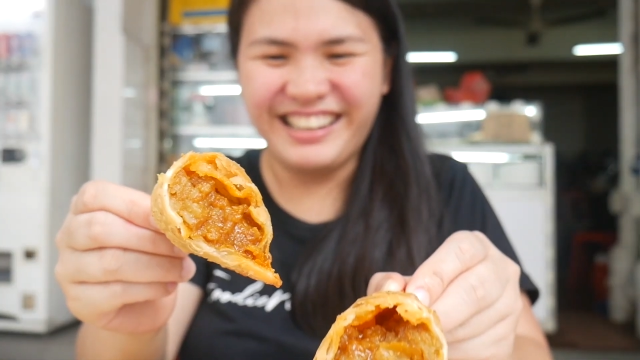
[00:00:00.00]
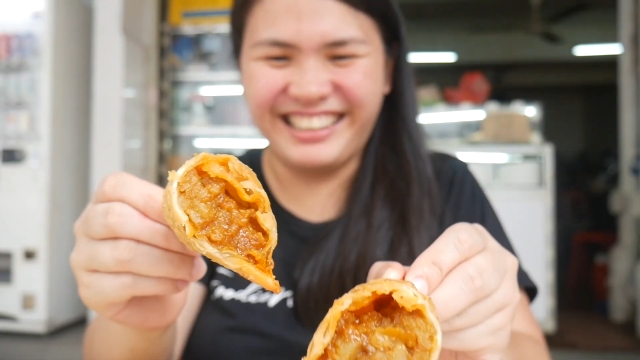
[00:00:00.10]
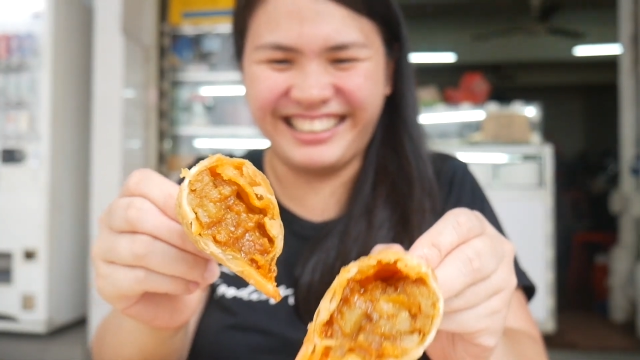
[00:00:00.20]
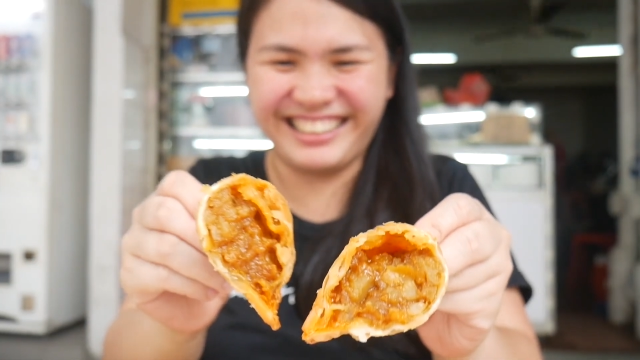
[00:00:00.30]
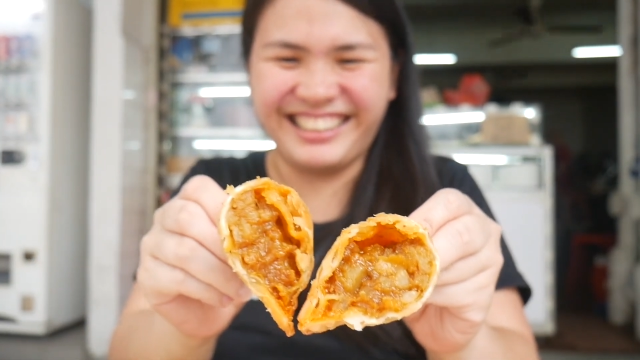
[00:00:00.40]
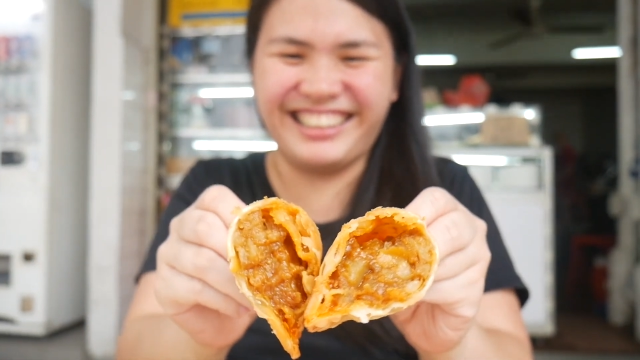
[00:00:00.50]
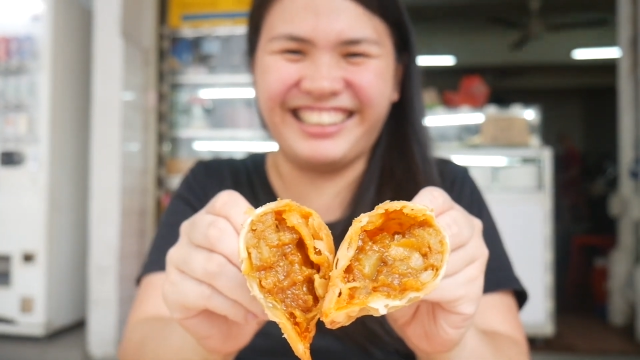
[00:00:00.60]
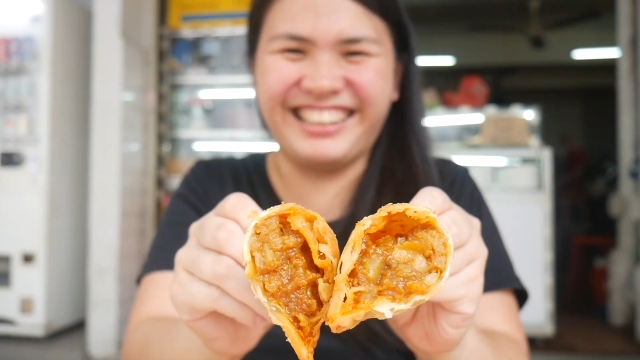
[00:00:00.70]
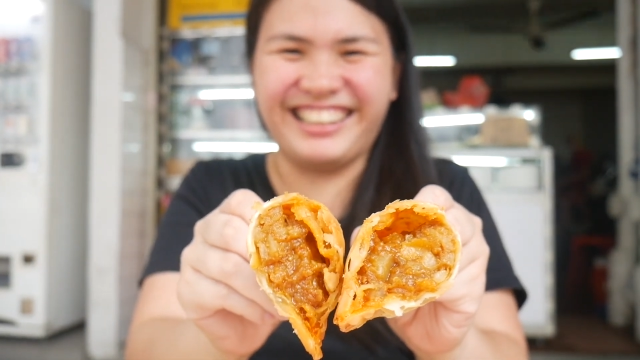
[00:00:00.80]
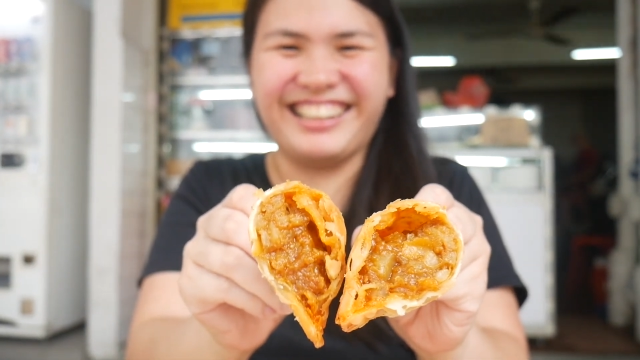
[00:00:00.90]
it with
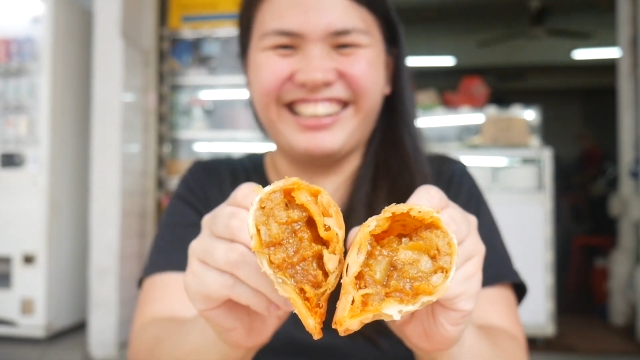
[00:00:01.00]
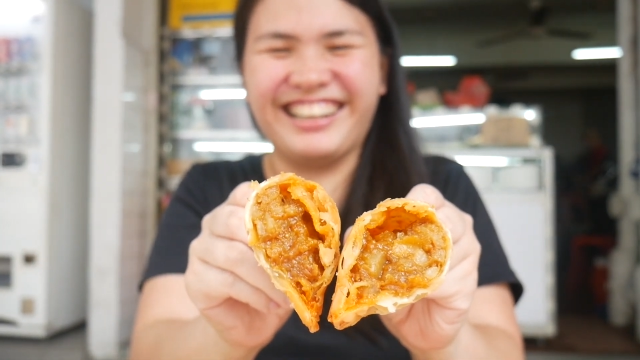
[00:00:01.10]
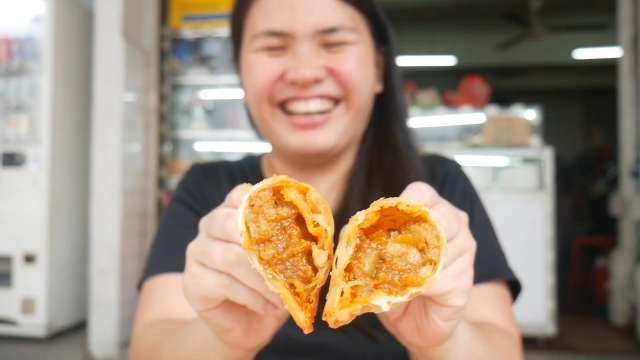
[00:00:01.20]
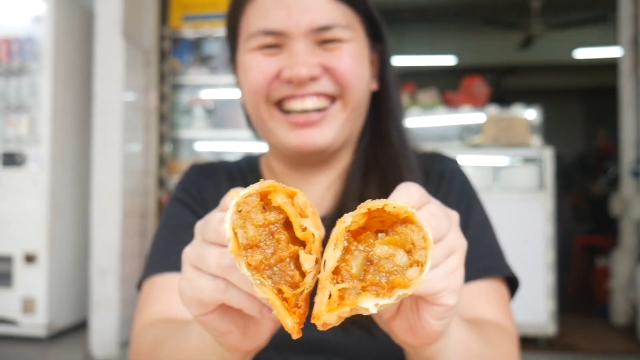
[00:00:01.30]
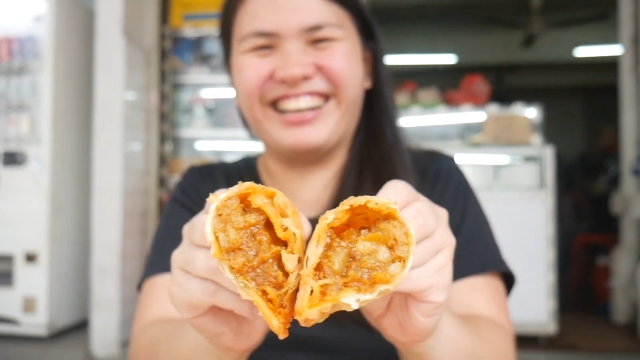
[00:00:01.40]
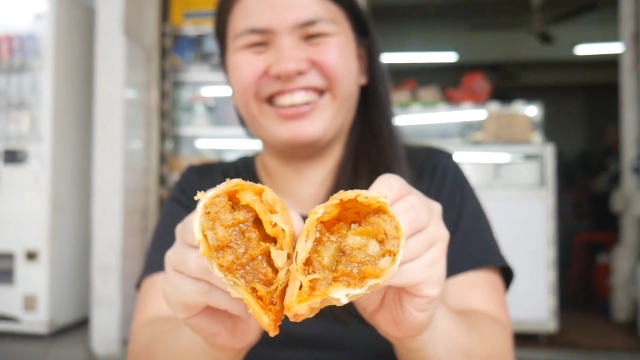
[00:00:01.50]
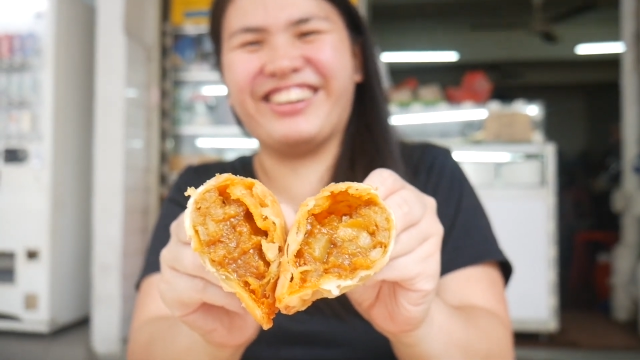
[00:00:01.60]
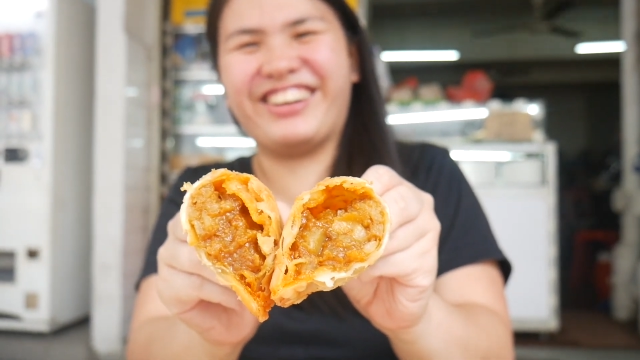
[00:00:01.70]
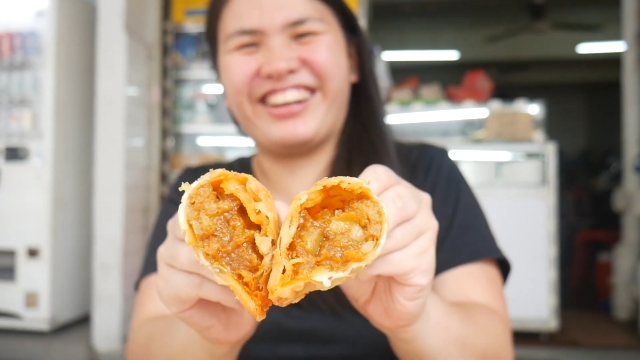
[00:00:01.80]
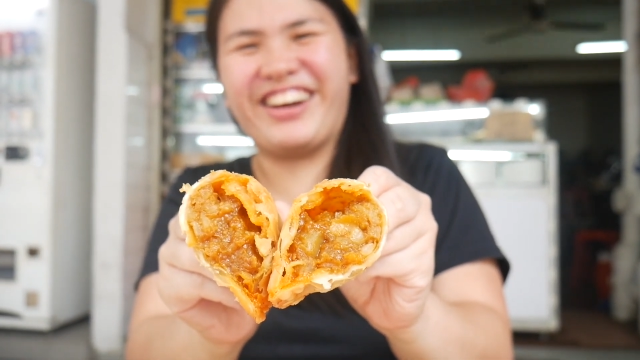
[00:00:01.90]
this savory
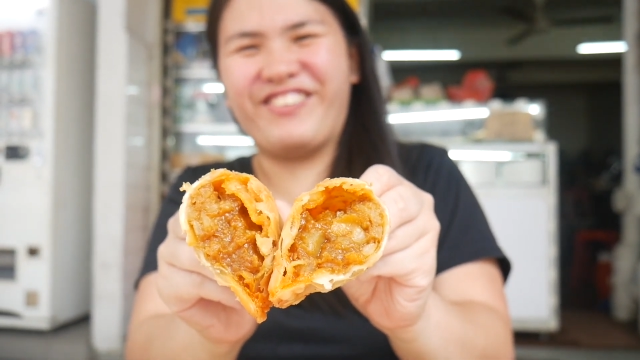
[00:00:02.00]
curry puff,